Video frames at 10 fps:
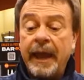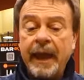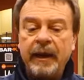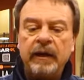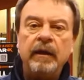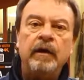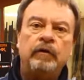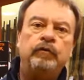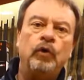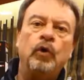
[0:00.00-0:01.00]
And
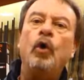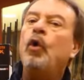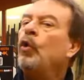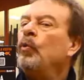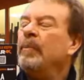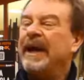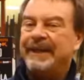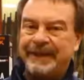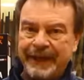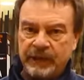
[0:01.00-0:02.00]
for all my
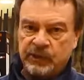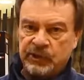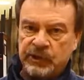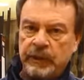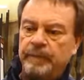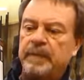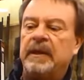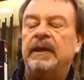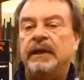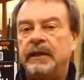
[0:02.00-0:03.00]
tests
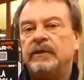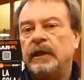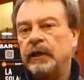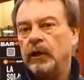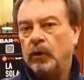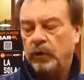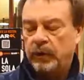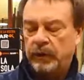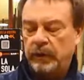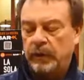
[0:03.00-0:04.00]
in Italy or
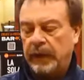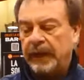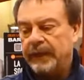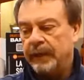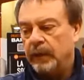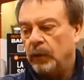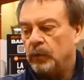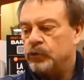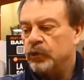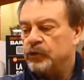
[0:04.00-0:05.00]
and
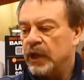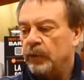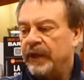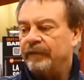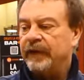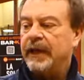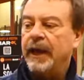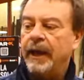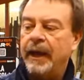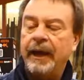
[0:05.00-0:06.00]
also in South
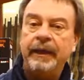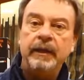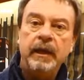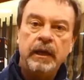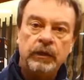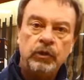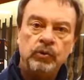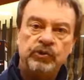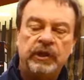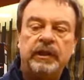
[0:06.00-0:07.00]
Africa, I
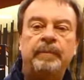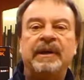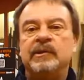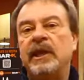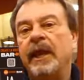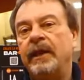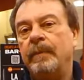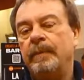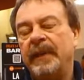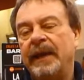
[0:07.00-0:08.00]
used the Baschieri
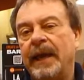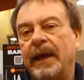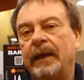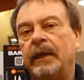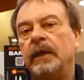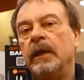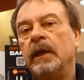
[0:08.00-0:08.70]
and Pellagri